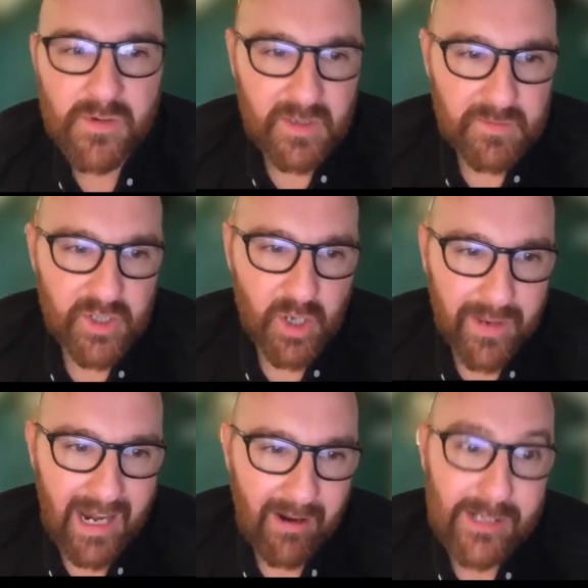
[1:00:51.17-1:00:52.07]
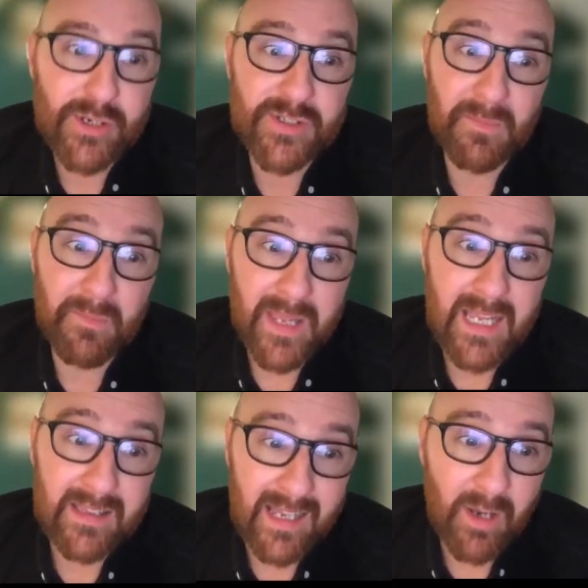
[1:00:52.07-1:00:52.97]
subgenomic RNA doesn't
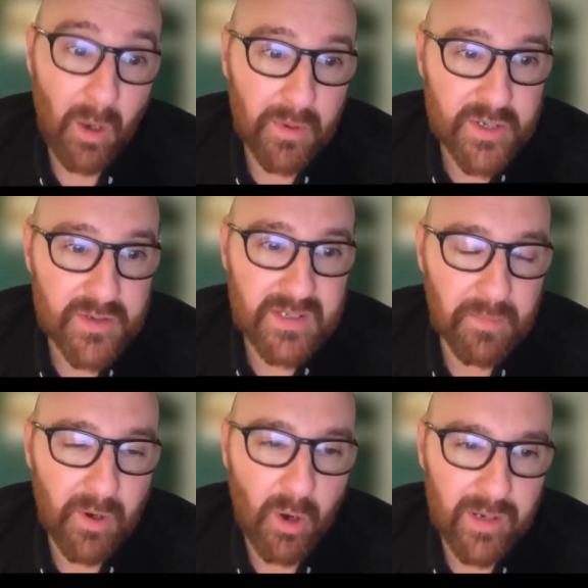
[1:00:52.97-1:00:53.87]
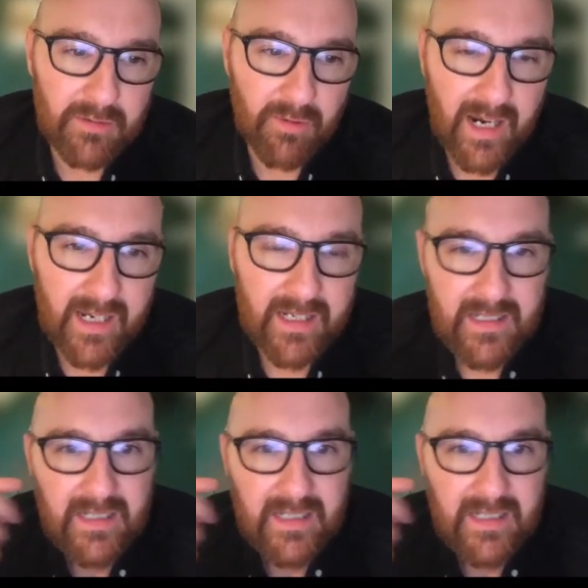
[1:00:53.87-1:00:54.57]
mean they're not producing protein, right?